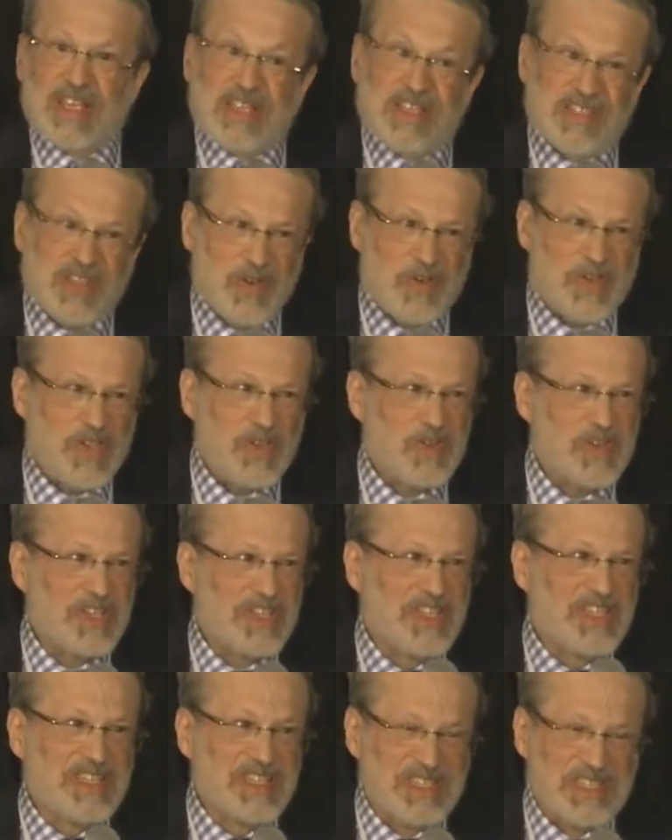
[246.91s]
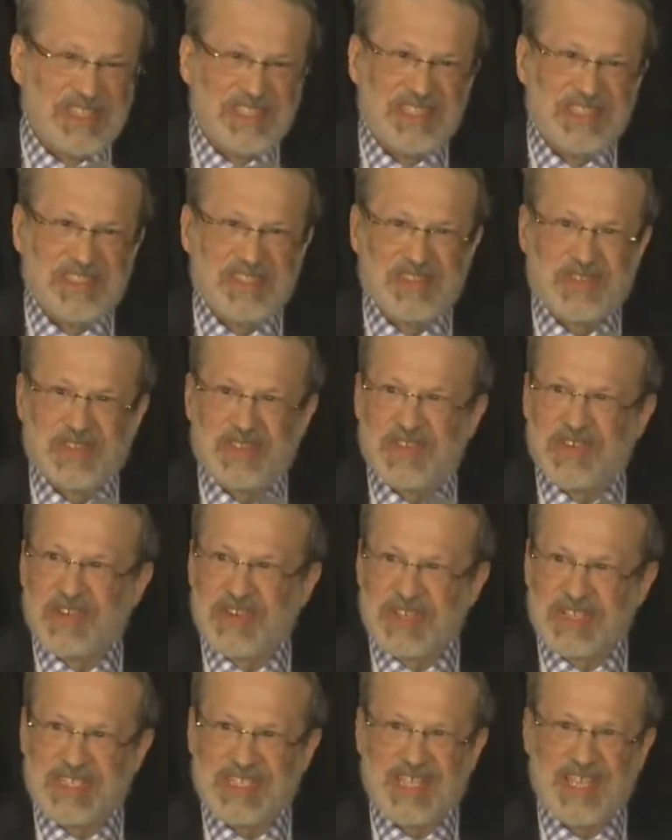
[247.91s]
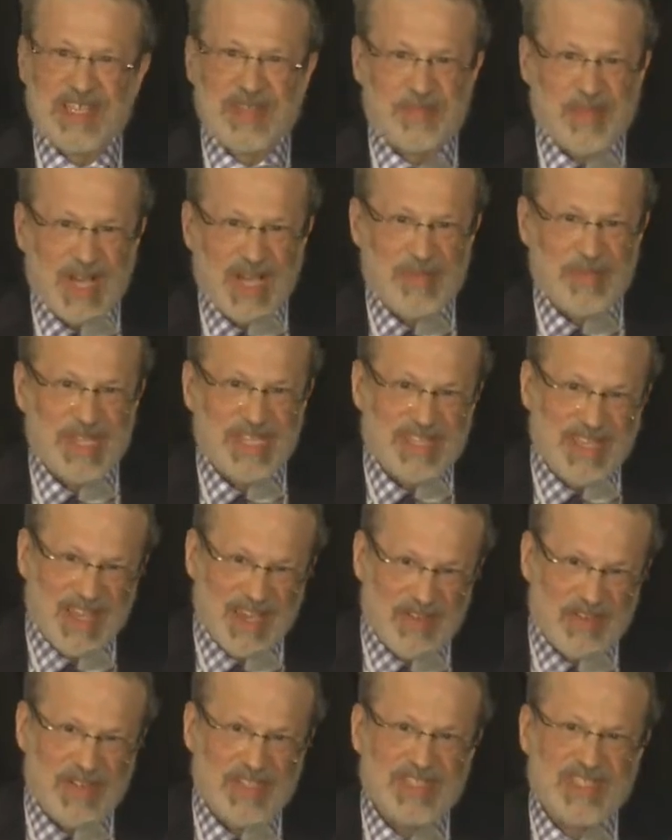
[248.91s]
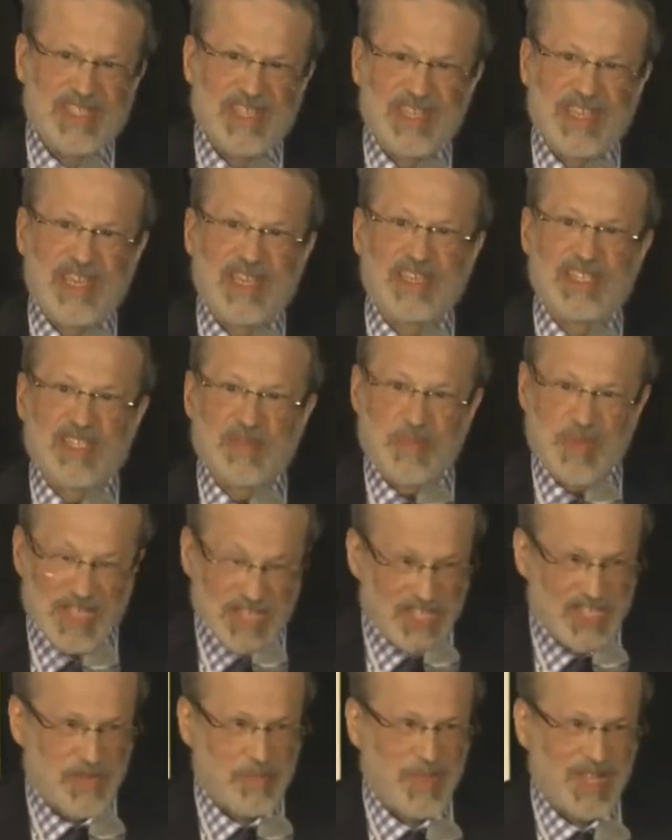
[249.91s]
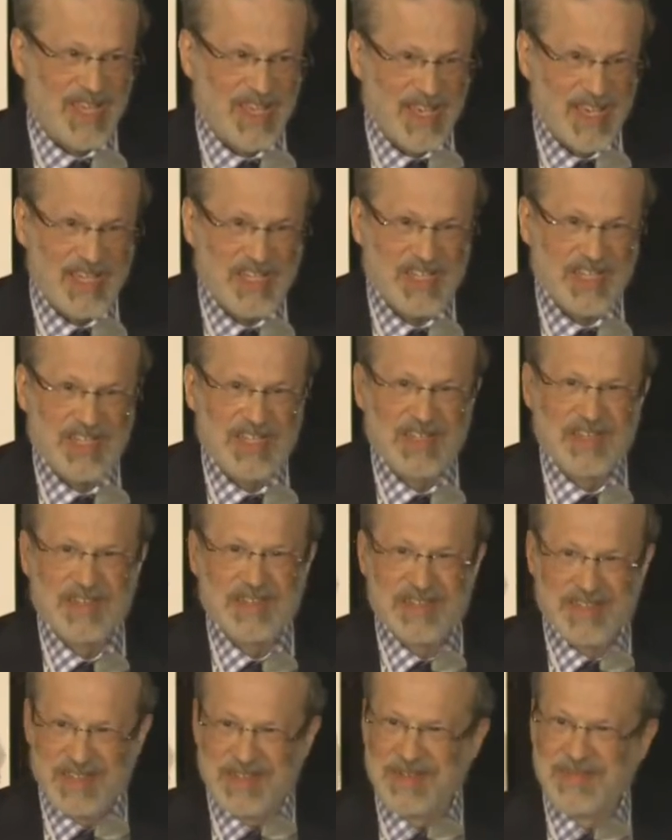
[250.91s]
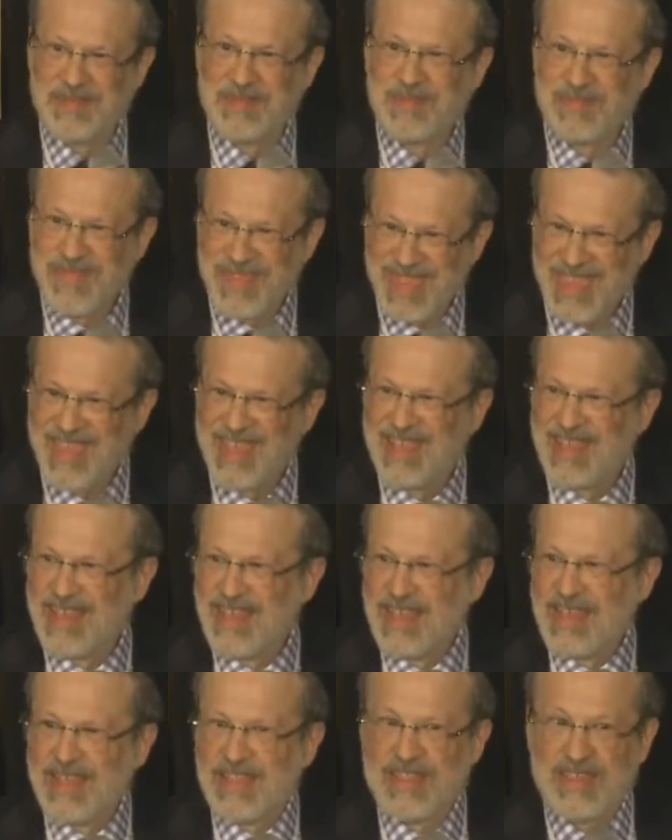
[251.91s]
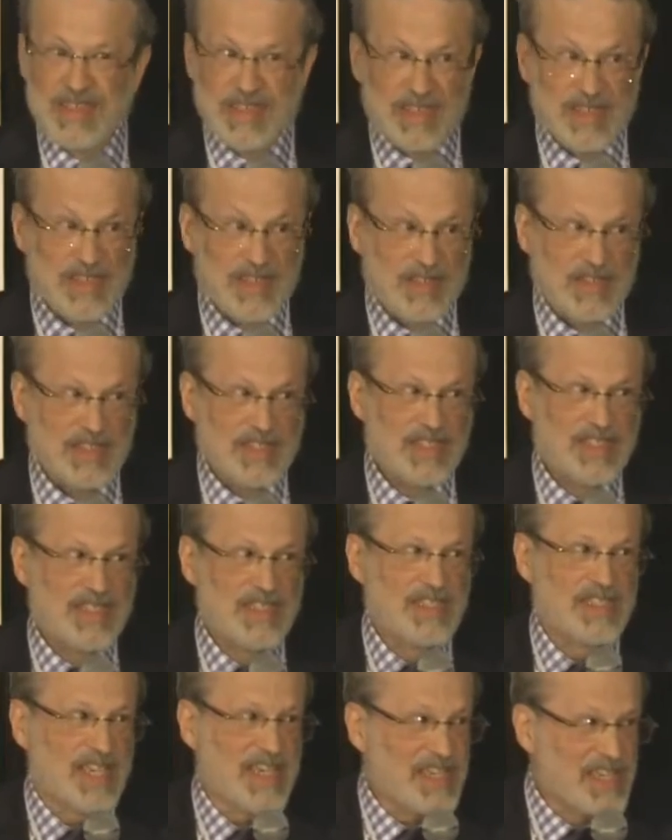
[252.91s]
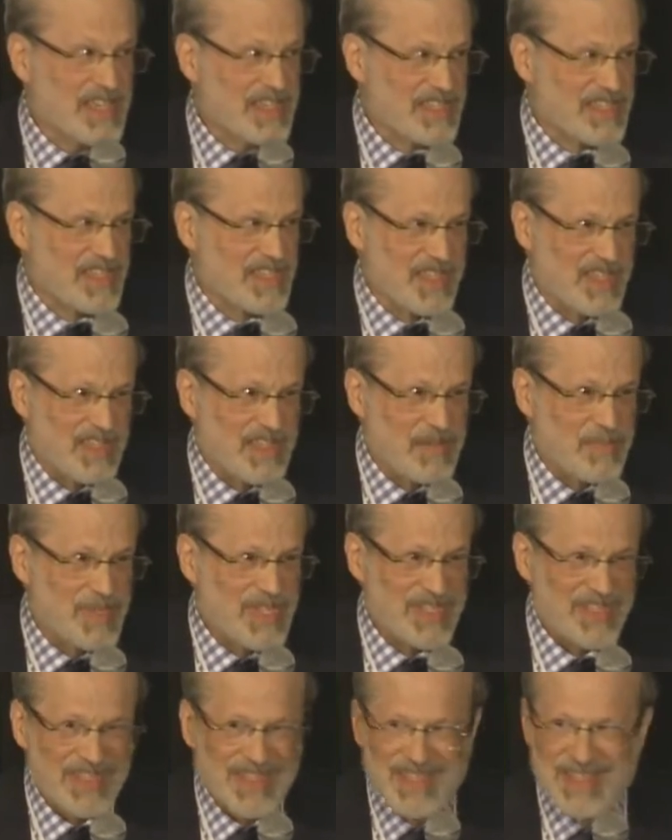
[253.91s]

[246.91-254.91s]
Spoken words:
So you could listen to songs like Bobby Darin singing "Splish Splash," the Eagles' "Take It to the Limit,"